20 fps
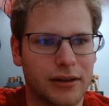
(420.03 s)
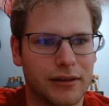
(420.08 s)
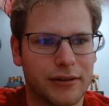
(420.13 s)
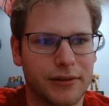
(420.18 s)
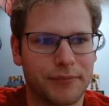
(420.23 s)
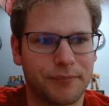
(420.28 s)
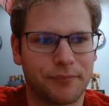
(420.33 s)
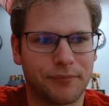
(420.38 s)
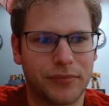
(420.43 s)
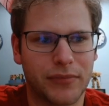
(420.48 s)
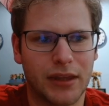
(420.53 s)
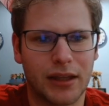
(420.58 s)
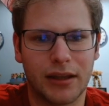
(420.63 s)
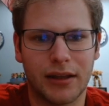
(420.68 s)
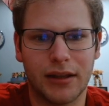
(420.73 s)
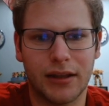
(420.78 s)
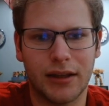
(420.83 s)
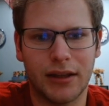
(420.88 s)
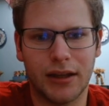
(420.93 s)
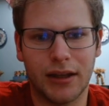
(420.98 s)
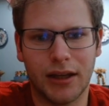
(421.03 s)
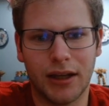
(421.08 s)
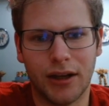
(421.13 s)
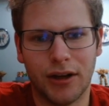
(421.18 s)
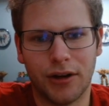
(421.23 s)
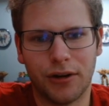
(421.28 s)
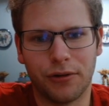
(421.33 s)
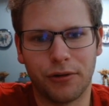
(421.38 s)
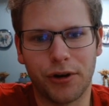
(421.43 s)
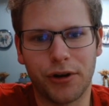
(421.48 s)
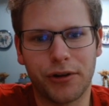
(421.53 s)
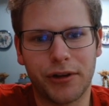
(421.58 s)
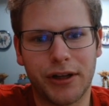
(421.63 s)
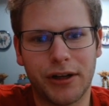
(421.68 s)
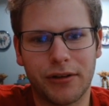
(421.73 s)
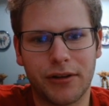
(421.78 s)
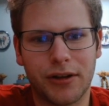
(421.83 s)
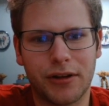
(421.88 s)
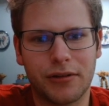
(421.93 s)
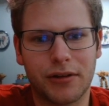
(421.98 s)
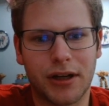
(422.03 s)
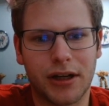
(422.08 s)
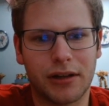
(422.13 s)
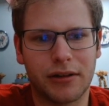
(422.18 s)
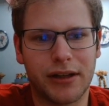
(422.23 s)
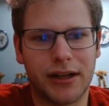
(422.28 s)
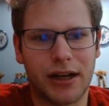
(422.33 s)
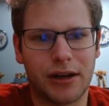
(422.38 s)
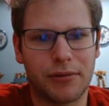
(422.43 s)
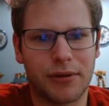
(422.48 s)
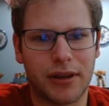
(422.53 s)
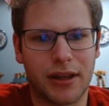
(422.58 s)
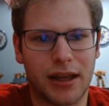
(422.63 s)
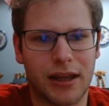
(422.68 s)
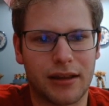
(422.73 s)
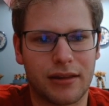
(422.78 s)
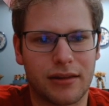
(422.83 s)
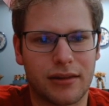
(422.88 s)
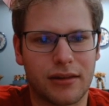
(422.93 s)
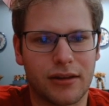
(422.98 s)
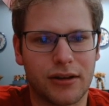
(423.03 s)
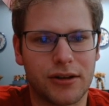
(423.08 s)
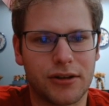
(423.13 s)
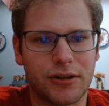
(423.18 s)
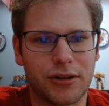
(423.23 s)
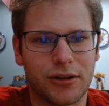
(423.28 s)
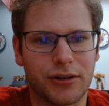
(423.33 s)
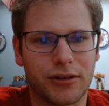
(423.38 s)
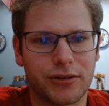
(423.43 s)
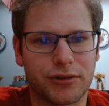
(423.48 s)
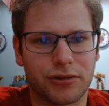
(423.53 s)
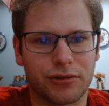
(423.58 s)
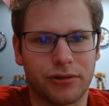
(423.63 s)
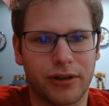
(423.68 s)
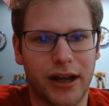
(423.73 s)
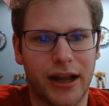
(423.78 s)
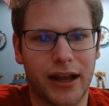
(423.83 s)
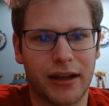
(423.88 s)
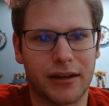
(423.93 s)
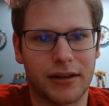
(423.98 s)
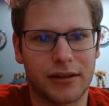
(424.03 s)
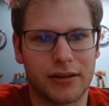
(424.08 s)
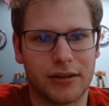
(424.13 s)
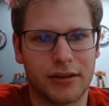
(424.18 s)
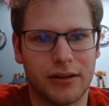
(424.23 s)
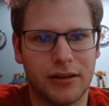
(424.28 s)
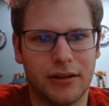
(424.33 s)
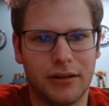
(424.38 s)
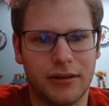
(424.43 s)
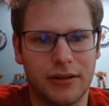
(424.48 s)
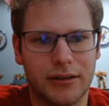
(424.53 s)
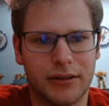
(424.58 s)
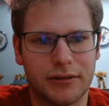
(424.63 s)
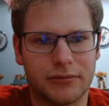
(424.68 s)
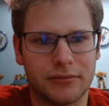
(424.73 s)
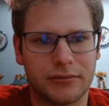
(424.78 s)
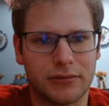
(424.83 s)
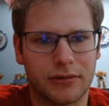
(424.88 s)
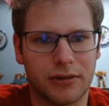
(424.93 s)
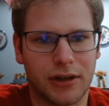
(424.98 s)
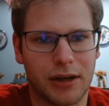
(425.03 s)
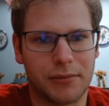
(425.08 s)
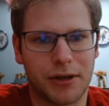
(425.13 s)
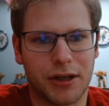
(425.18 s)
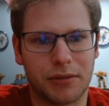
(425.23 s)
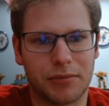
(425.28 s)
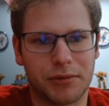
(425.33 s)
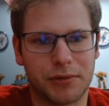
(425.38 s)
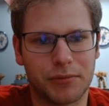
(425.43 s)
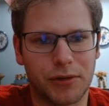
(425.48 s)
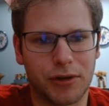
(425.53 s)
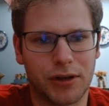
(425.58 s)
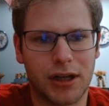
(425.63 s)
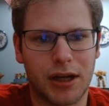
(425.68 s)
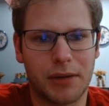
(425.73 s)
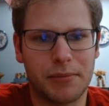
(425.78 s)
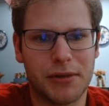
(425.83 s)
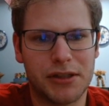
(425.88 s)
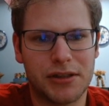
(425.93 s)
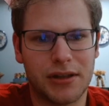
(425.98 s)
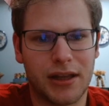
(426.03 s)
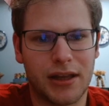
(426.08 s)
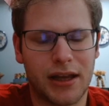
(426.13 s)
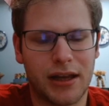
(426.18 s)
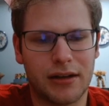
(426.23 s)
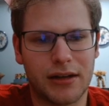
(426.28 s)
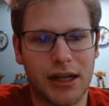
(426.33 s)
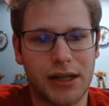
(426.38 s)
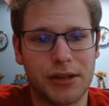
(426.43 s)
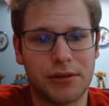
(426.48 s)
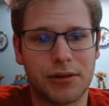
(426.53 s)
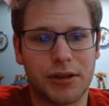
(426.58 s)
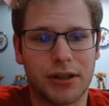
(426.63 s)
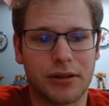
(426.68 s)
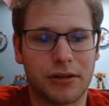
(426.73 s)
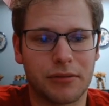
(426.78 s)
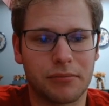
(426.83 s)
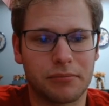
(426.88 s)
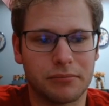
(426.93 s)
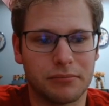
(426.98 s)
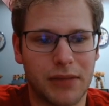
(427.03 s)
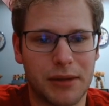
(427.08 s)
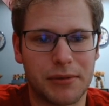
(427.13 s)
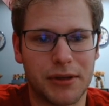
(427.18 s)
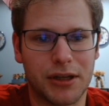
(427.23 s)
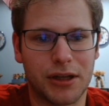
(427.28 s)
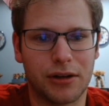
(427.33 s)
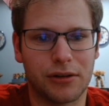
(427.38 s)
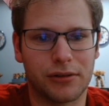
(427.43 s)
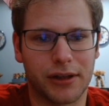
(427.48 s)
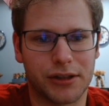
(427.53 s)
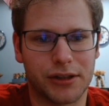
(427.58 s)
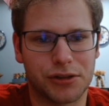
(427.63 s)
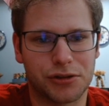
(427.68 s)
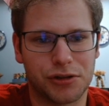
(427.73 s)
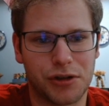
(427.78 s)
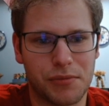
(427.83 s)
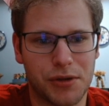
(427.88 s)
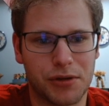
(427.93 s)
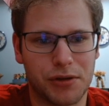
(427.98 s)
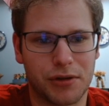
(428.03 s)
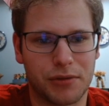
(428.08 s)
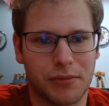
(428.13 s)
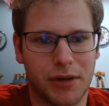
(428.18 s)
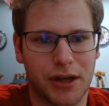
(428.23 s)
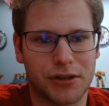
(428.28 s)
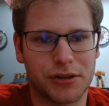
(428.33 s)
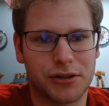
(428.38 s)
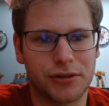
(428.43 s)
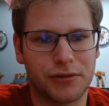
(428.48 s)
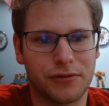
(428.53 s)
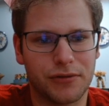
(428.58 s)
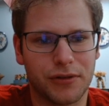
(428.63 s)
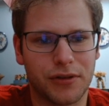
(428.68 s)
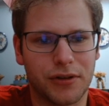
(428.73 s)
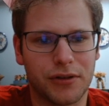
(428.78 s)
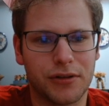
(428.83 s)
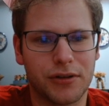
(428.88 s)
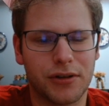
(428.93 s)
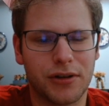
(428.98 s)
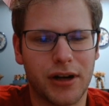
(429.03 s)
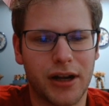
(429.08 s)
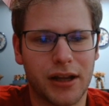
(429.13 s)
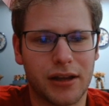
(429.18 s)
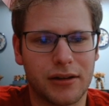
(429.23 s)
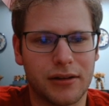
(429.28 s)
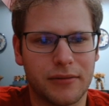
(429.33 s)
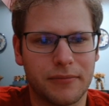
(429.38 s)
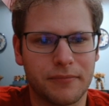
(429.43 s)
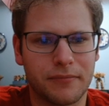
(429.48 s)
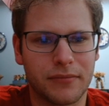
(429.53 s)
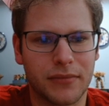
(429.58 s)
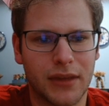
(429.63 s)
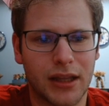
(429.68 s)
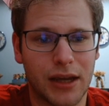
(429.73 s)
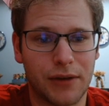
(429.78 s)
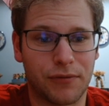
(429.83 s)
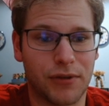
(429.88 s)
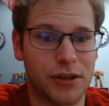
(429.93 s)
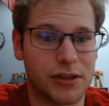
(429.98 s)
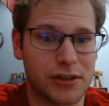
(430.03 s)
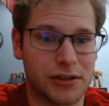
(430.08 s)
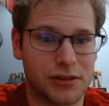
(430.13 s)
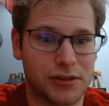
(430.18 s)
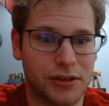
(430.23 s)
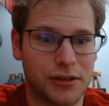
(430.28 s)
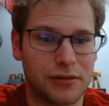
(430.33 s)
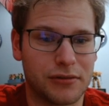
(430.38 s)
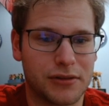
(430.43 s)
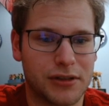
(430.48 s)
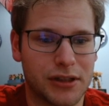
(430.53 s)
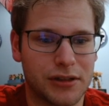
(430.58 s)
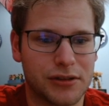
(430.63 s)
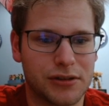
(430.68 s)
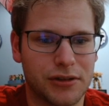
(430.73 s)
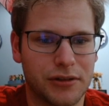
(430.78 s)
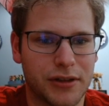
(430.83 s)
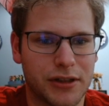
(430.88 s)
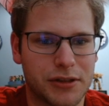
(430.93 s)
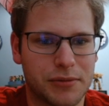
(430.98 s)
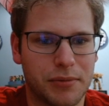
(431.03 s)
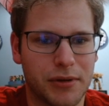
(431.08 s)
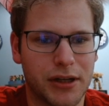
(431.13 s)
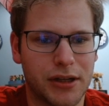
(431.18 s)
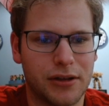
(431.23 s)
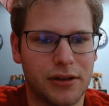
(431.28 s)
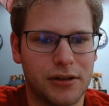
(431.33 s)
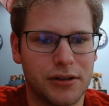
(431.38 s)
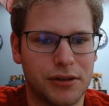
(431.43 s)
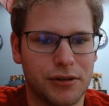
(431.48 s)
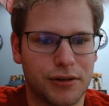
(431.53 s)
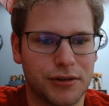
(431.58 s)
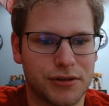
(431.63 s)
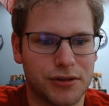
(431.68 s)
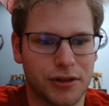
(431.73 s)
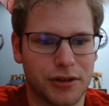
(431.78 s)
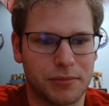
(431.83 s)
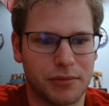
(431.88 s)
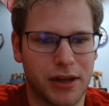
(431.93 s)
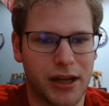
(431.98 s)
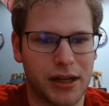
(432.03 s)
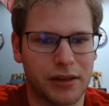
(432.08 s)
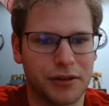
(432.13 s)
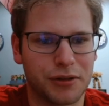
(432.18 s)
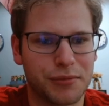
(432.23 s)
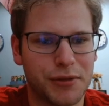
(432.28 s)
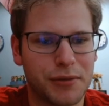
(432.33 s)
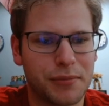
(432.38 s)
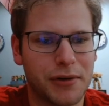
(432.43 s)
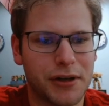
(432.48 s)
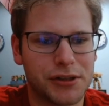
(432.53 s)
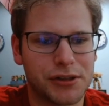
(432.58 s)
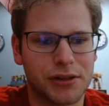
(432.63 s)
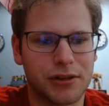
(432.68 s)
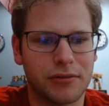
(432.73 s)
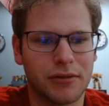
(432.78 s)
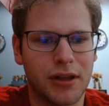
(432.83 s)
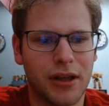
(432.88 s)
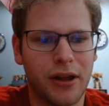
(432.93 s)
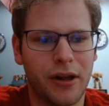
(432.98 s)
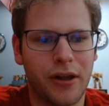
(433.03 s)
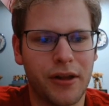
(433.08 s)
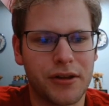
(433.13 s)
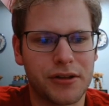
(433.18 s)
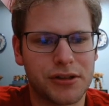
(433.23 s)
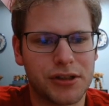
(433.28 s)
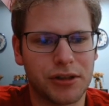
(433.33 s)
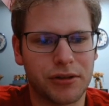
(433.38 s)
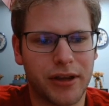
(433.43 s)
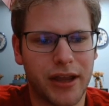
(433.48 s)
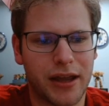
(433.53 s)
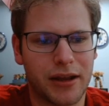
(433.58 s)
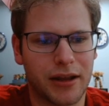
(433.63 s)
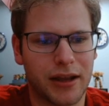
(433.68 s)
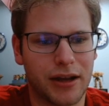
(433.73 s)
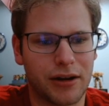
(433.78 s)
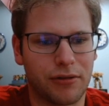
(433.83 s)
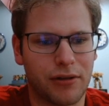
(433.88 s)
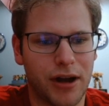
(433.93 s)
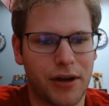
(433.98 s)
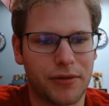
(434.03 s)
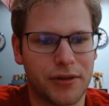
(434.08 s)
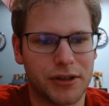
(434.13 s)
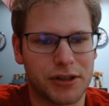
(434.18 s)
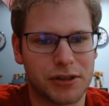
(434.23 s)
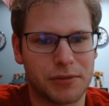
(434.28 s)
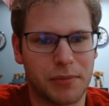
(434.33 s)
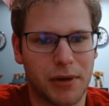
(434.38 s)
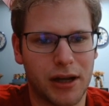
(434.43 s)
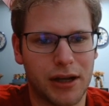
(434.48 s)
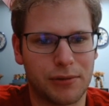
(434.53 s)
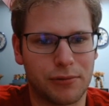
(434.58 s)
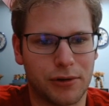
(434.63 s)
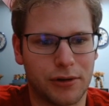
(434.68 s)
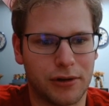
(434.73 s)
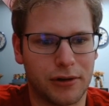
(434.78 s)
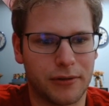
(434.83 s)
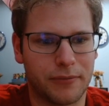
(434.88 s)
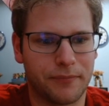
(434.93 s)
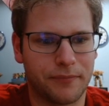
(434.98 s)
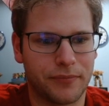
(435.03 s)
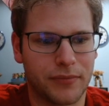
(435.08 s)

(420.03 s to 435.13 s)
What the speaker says: know. Royal here, though, gonna lead out with a Thunder Dragon. Grab a couple more copies of that. Now you can maybe go like tribute a monster for Thunder Dragon. If this is Sinister, that's pretty good, and you can start applying a little bit of pressure. Still can't get around this spy wall,